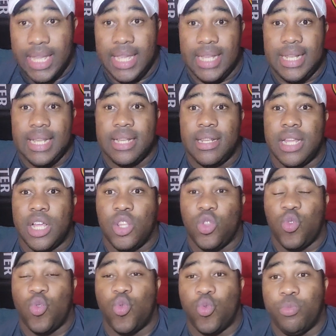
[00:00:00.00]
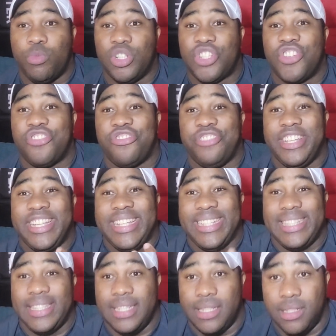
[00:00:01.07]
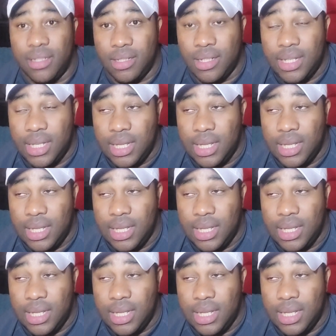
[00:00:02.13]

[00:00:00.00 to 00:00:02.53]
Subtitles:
he did not do much creating